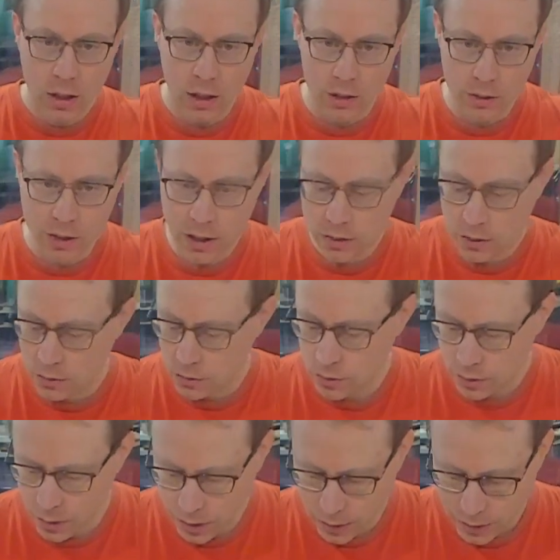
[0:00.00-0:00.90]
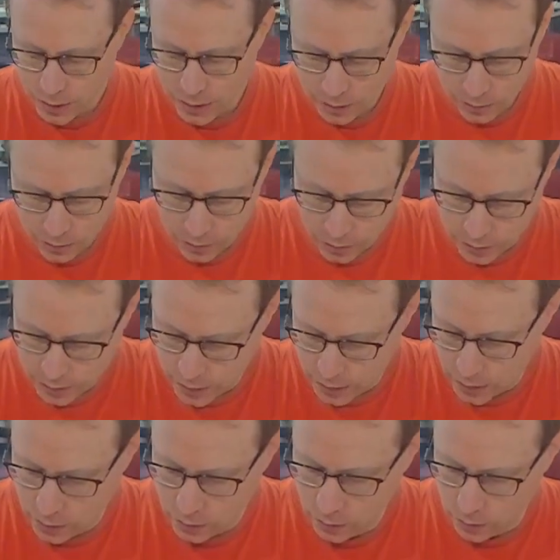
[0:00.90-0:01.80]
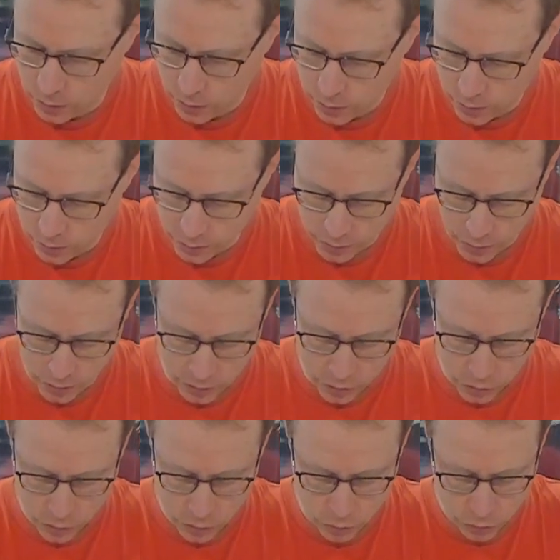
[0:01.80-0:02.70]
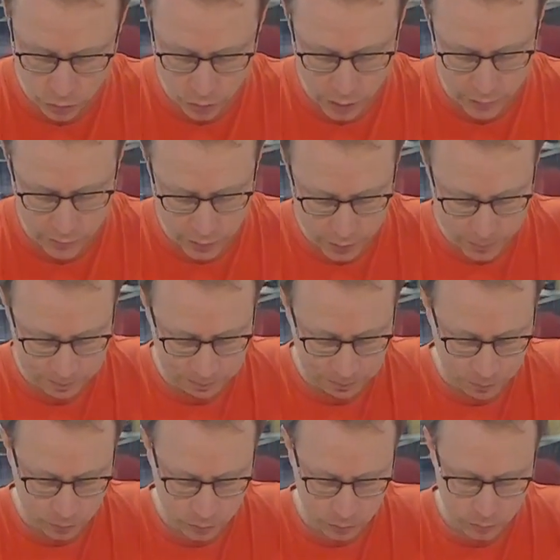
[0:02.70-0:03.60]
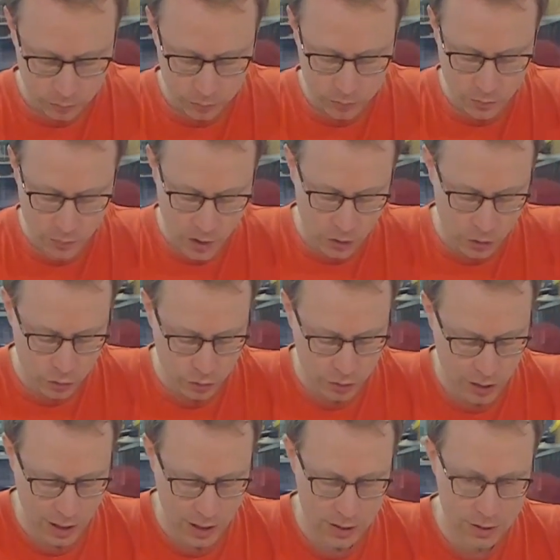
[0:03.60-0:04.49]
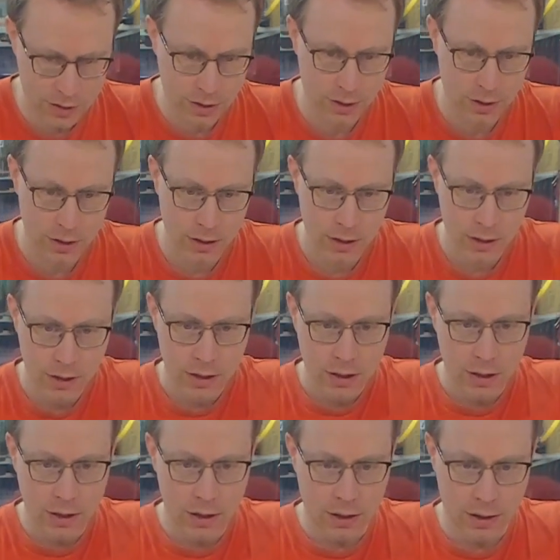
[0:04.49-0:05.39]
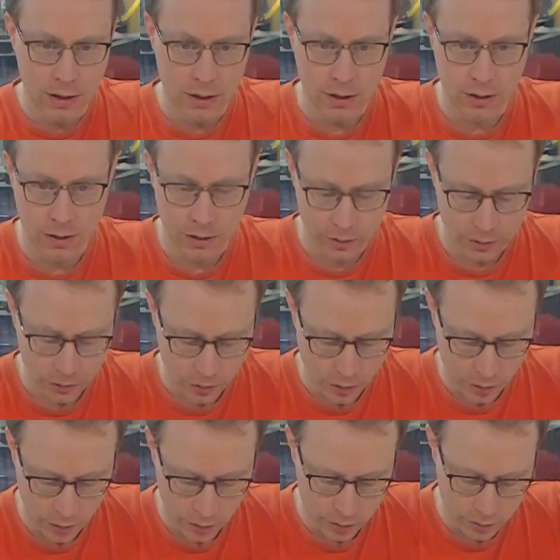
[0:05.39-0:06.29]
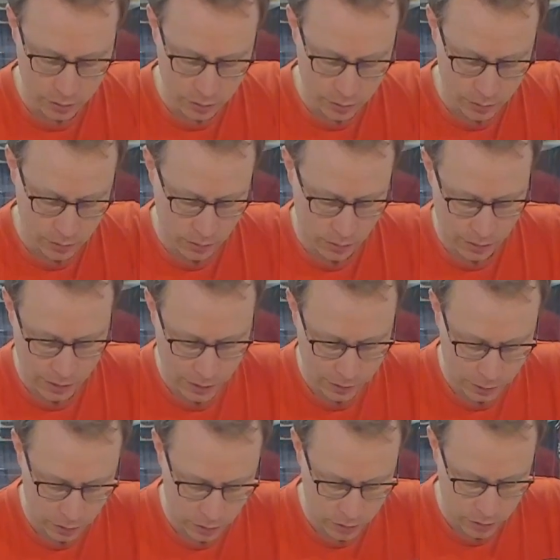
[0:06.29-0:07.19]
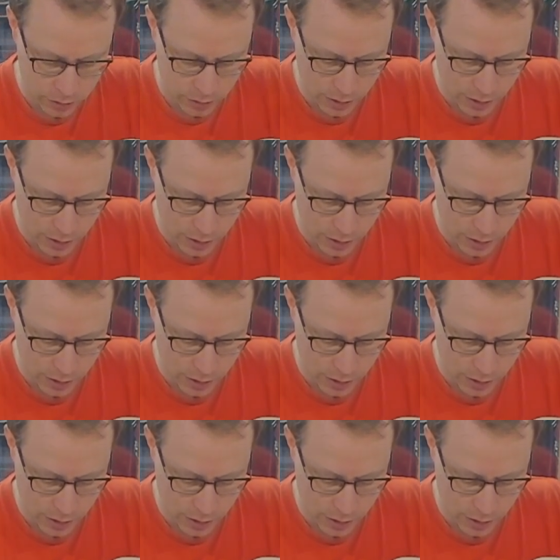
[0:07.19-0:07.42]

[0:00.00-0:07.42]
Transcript: You can use again the stick or the screwdriver to test the leathers